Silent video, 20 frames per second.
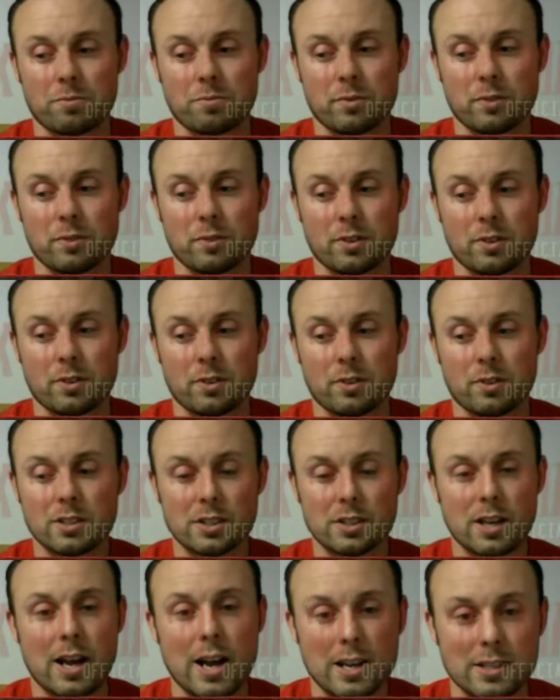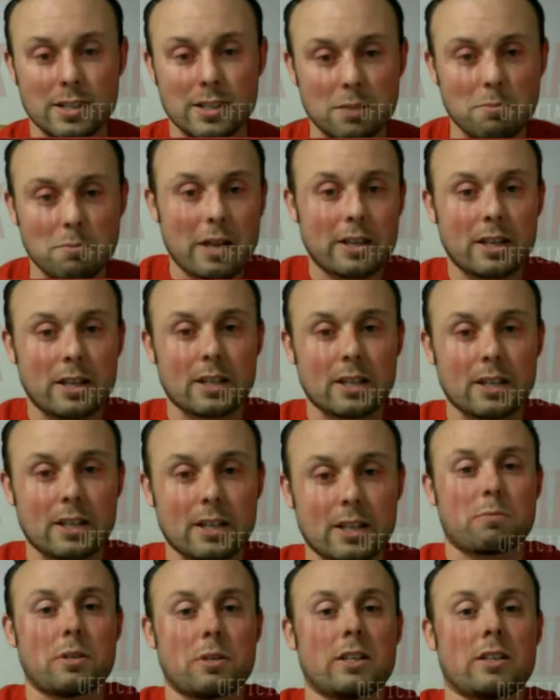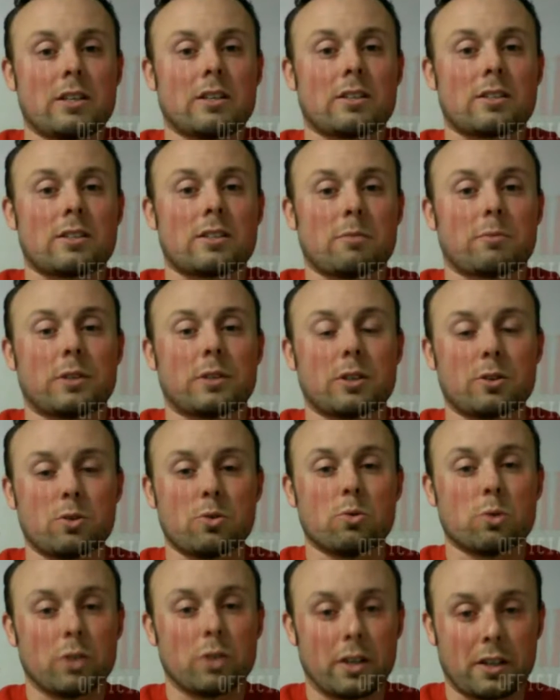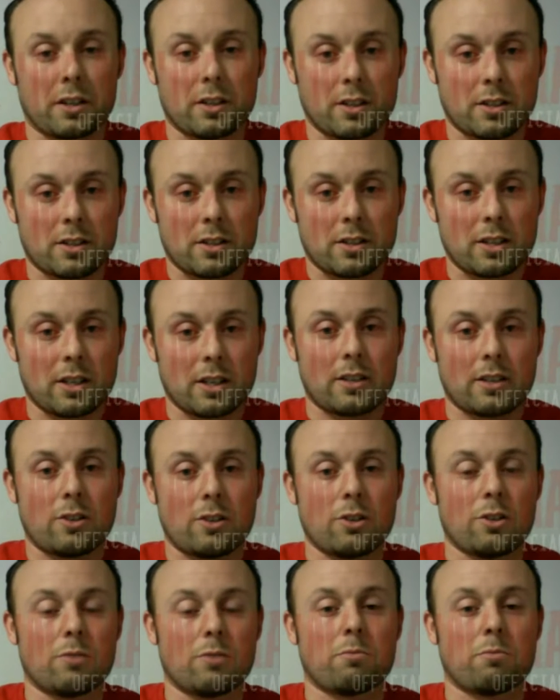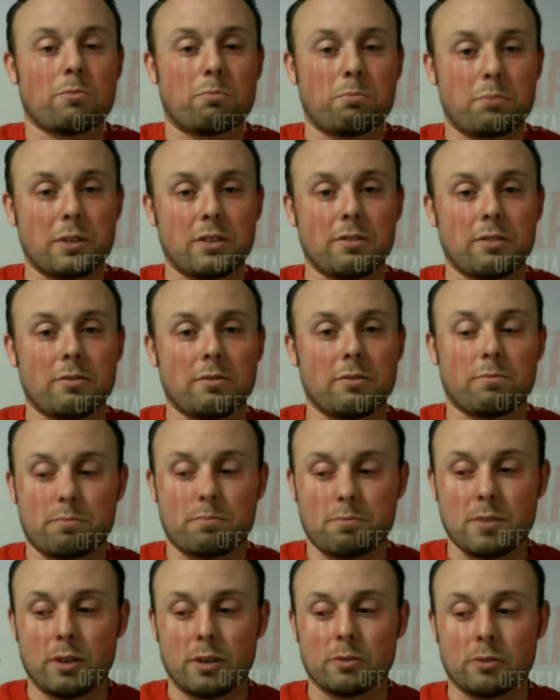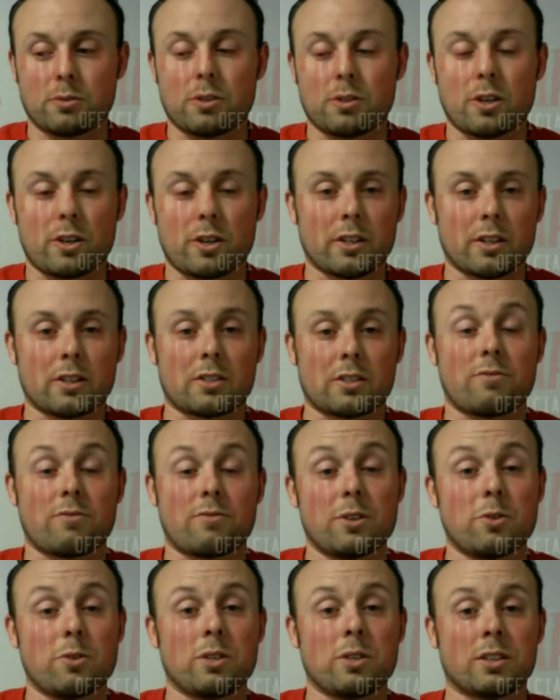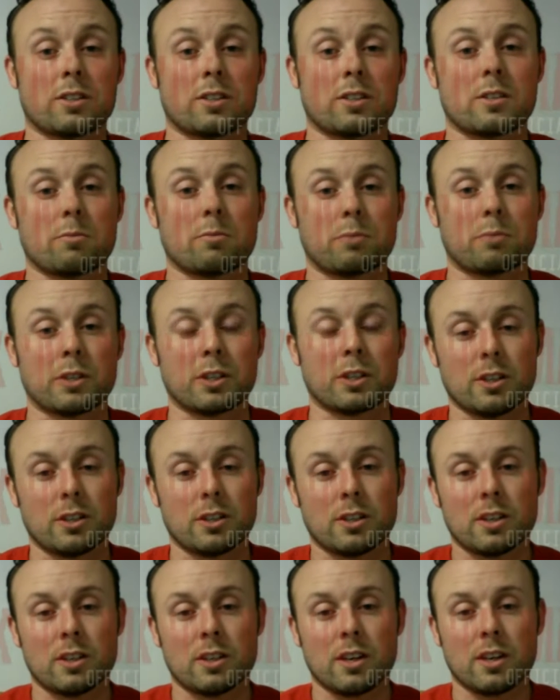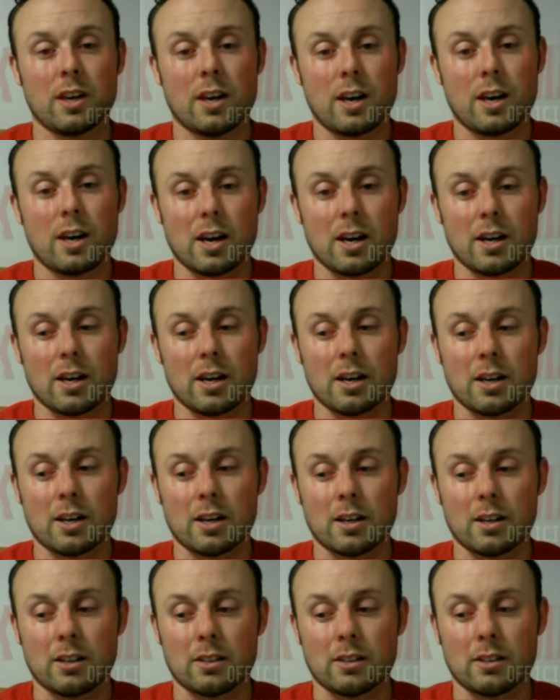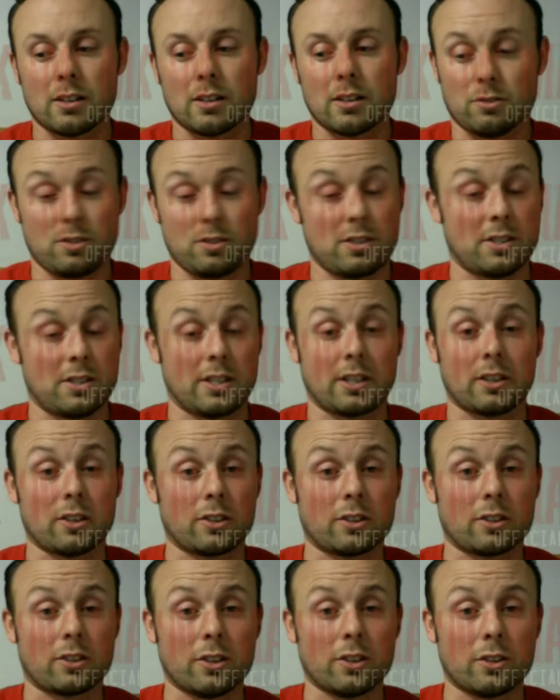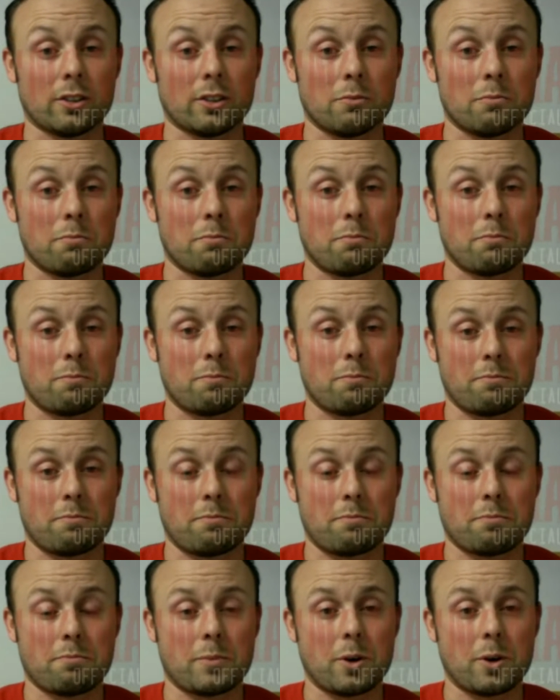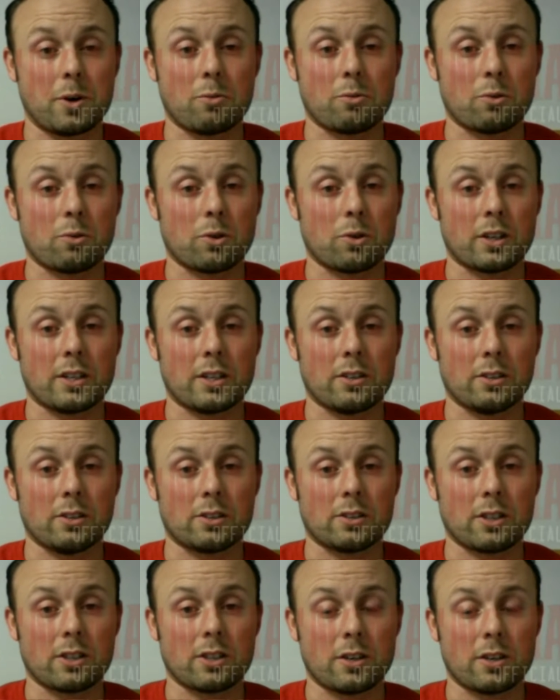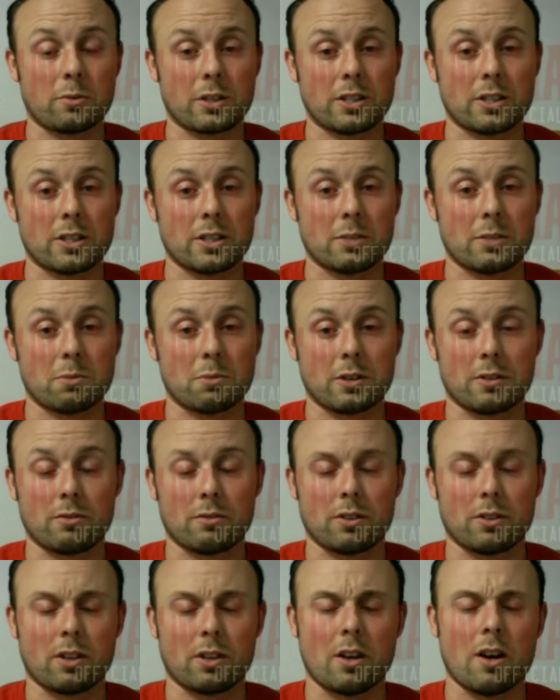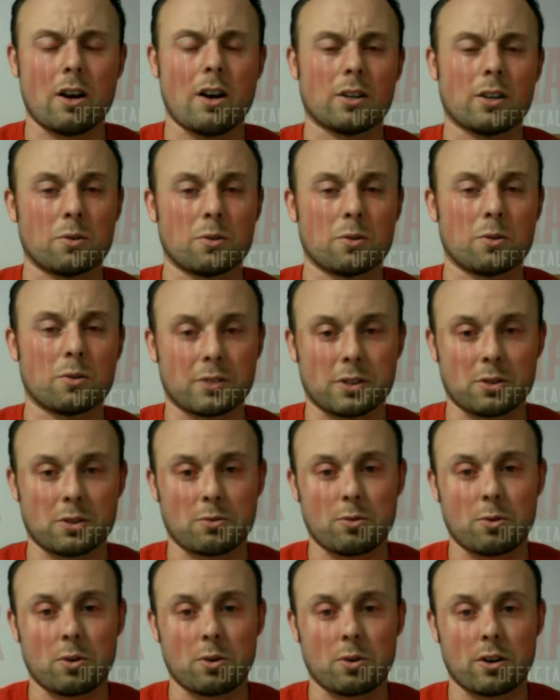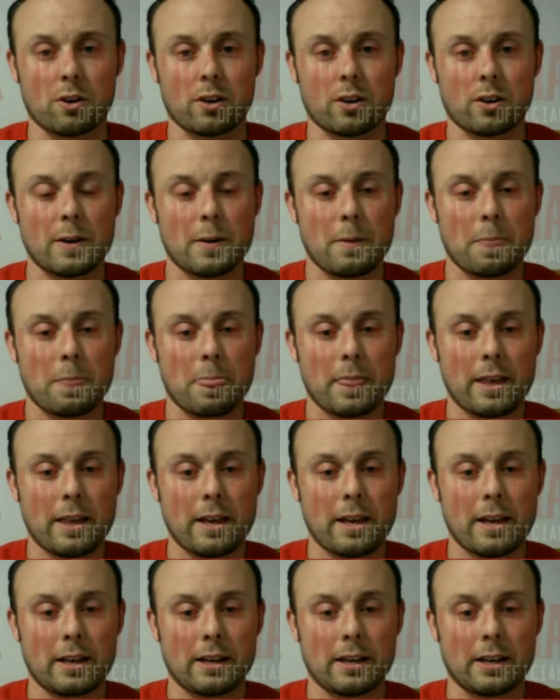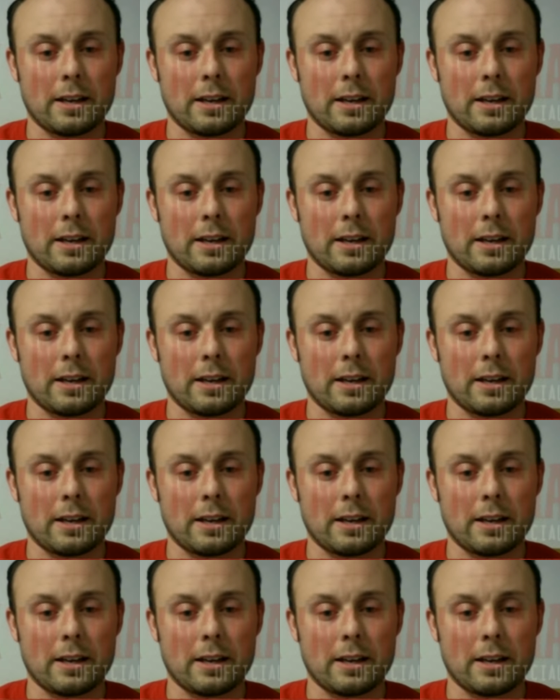This has the makings of being something cool. Like this, they could be, turning this feud into something good. Ziggler could go for a heel turn, which he's been long overdue for. And